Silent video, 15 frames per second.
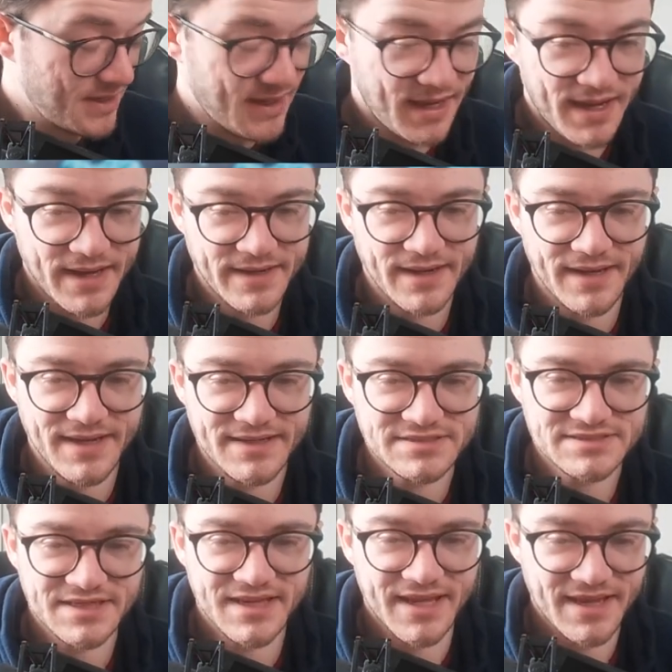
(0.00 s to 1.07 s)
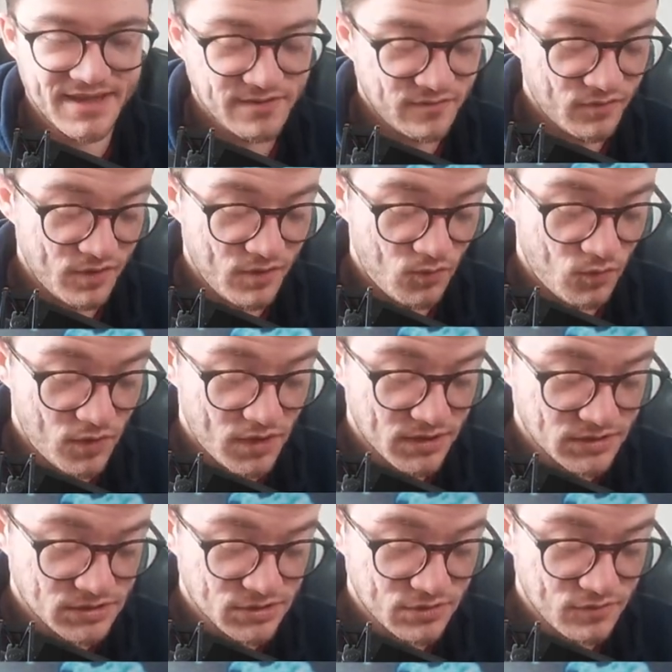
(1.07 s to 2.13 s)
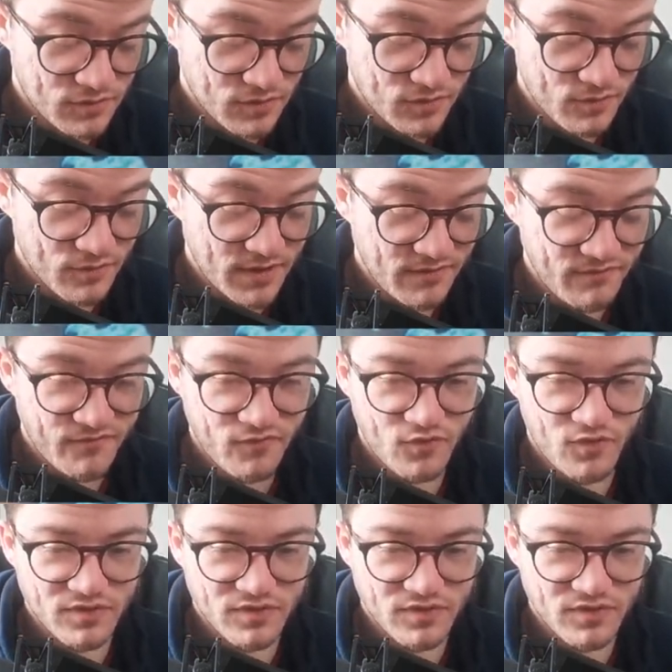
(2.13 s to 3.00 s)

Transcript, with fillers: And let's get into it. 1, 2, 3, 4.